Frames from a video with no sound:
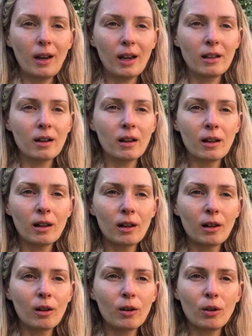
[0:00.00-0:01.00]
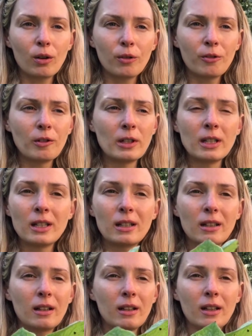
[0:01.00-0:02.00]
and I love
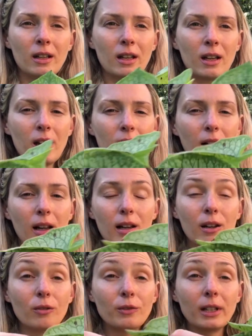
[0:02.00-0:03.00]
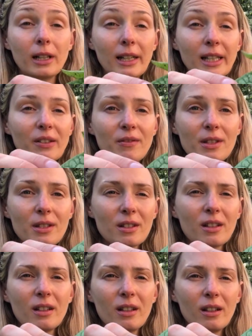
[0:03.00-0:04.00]
the leaves.
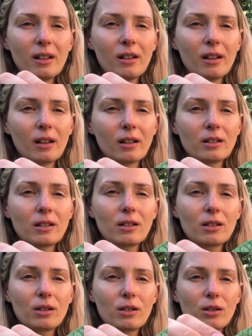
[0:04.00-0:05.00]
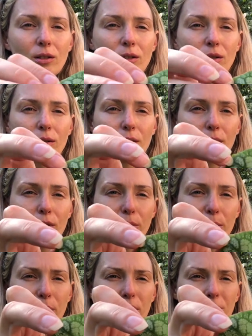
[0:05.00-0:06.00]
They are
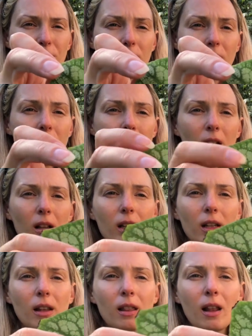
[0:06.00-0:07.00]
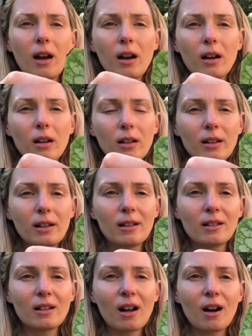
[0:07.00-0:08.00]
so beautiful, like
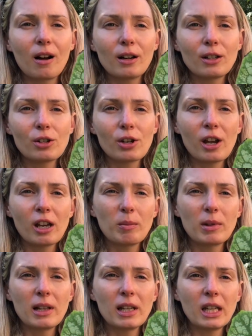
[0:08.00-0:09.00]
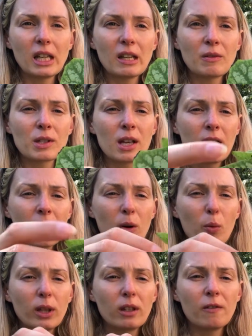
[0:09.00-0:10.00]
little heart-shaped leaves
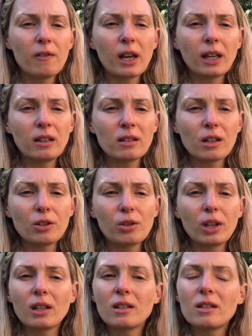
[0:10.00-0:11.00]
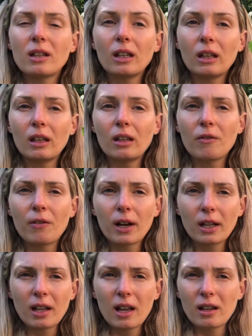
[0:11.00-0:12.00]
with the veins that you can see. The
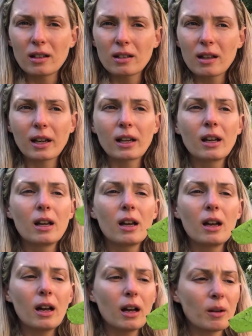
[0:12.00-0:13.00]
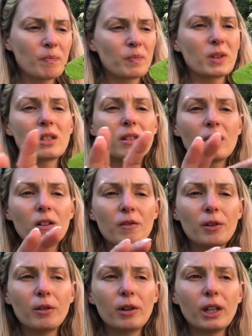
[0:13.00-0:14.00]
fact that it's like
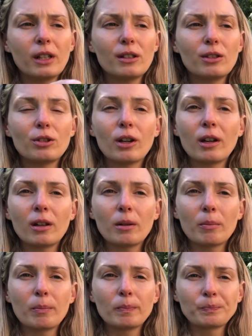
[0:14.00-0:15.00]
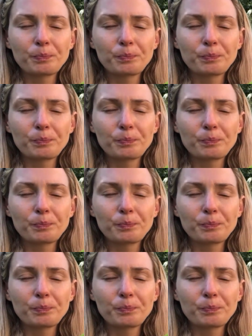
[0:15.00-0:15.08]
silverish and